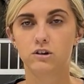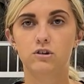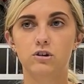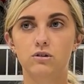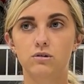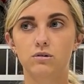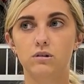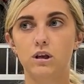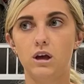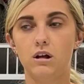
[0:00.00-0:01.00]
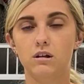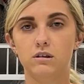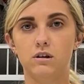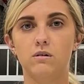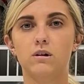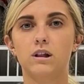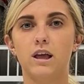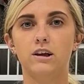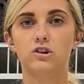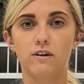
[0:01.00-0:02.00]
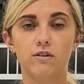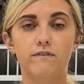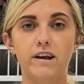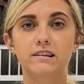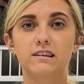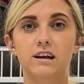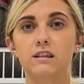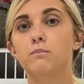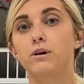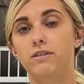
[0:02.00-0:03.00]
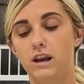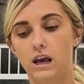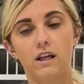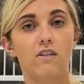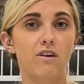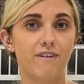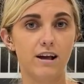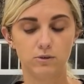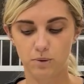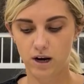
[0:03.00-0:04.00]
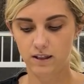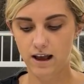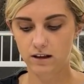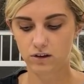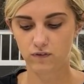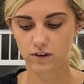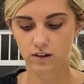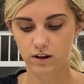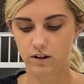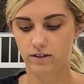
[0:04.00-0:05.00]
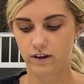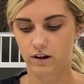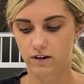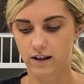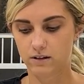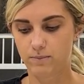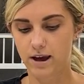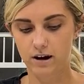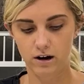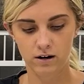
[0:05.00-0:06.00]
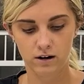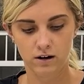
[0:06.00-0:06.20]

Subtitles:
2, they also can like shove their face in it and then breathe it in, and then they've aspirated that. So if it's a little thicker, that's better.